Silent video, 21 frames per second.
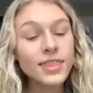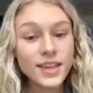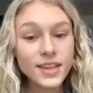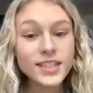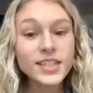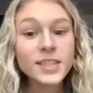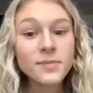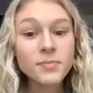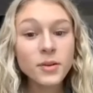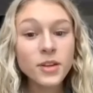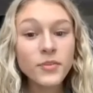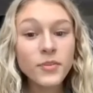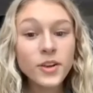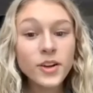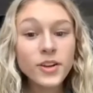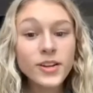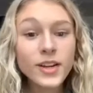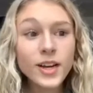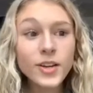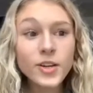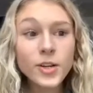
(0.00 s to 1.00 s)
This is Put a
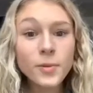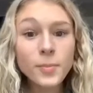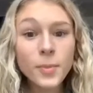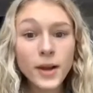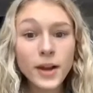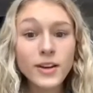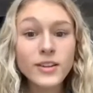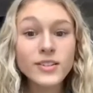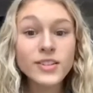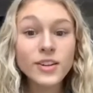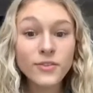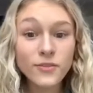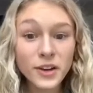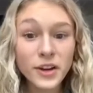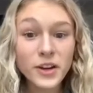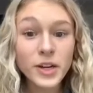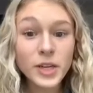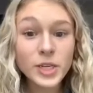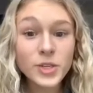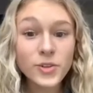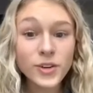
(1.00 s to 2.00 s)
Finger Down, Your Parents Are
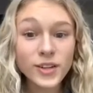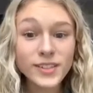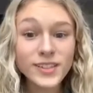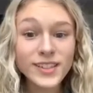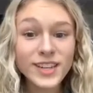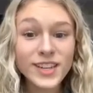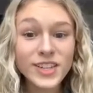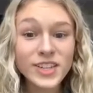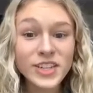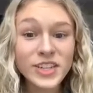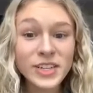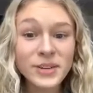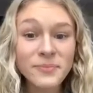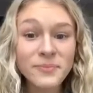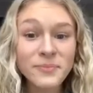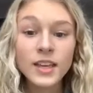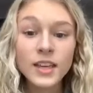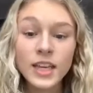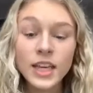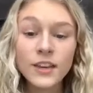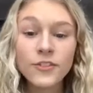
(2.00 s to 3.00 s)
Very Strict edition.
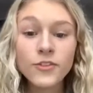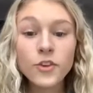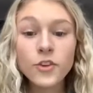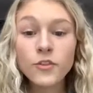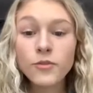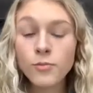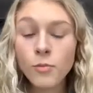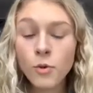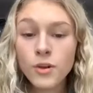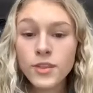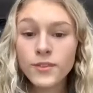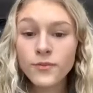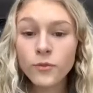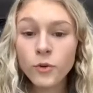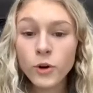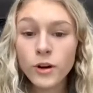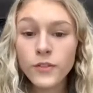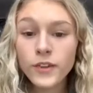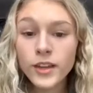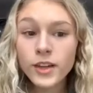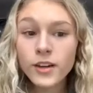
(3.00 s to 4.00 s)
If you have more than
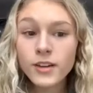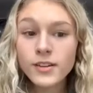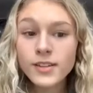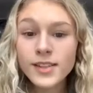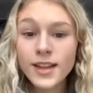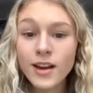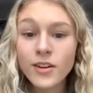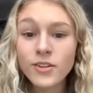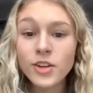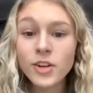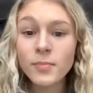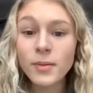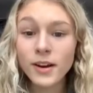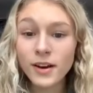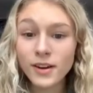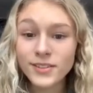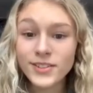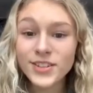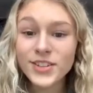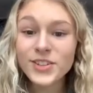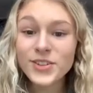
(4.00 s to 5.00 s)
four fingers down, your
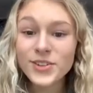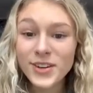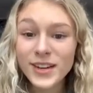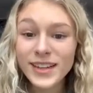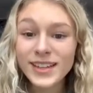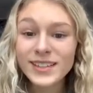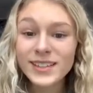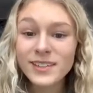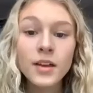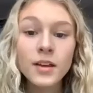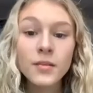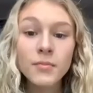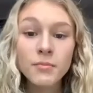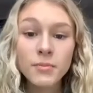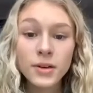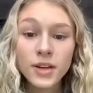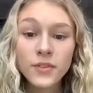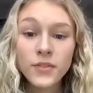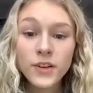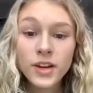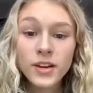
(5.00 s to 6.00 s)
parents are strict.
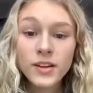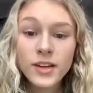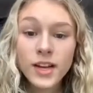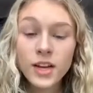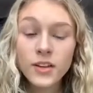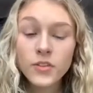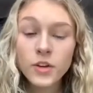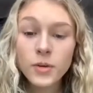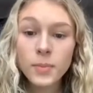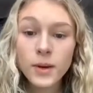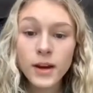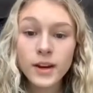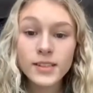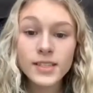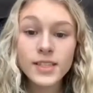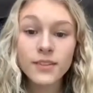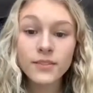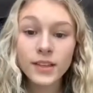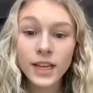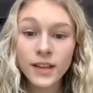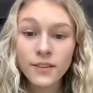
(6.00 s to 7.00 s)
Put a finger down if your
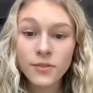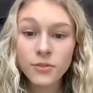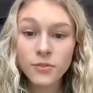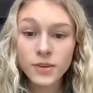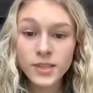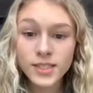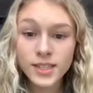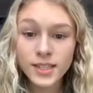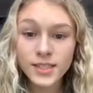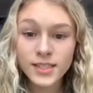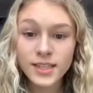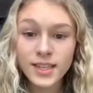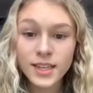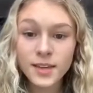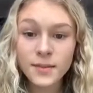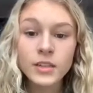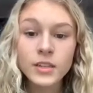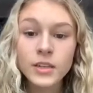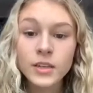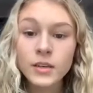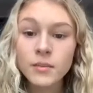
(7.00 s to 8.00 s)
parents have Life
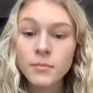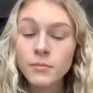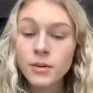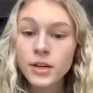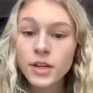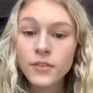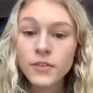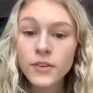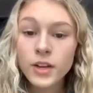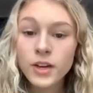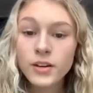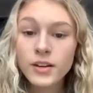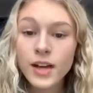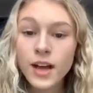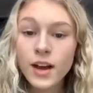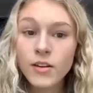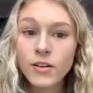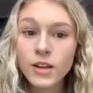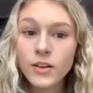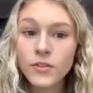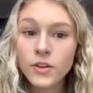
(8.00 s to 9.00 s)
360. Put a finger
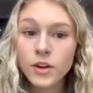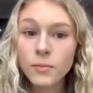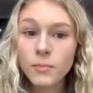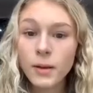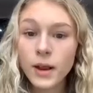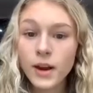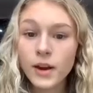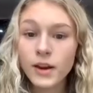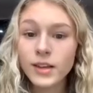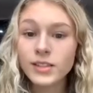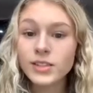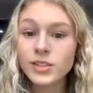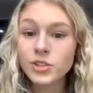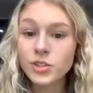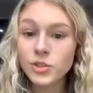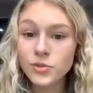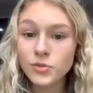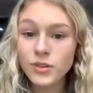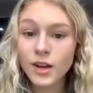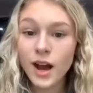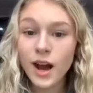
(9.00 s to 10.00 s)
down if your parents
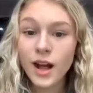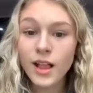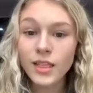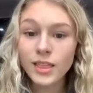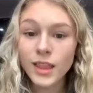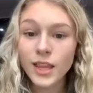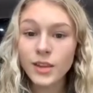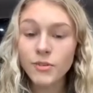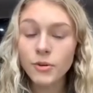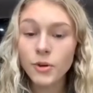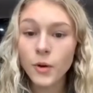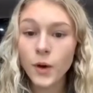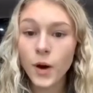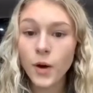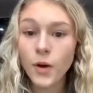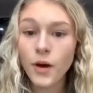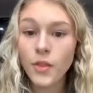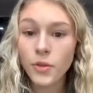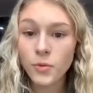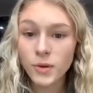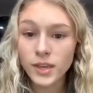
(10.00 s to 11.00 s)
do not let you go
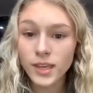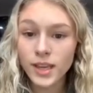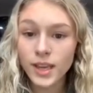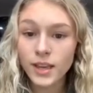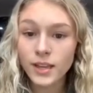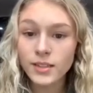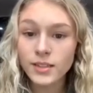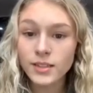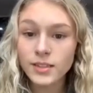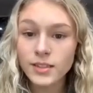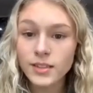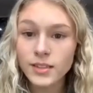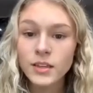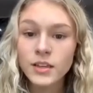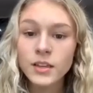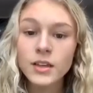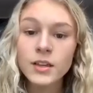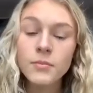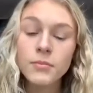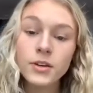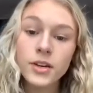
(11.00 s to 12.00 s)
out on the weekends.
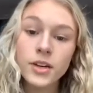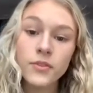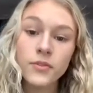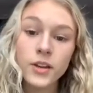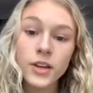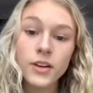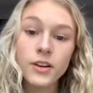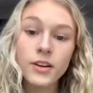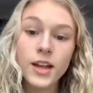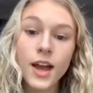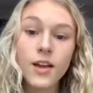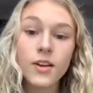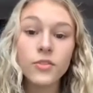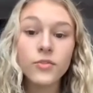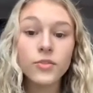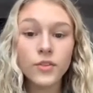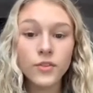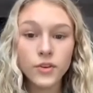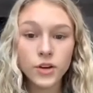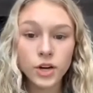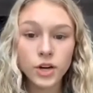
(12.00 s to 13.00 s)
Put a finger down
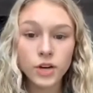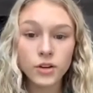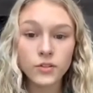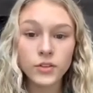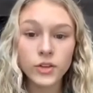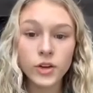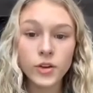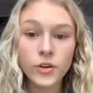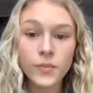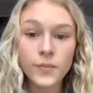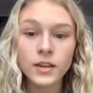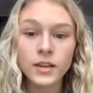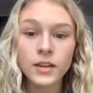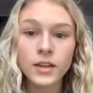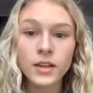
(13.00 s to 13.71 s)
if you have a curfew.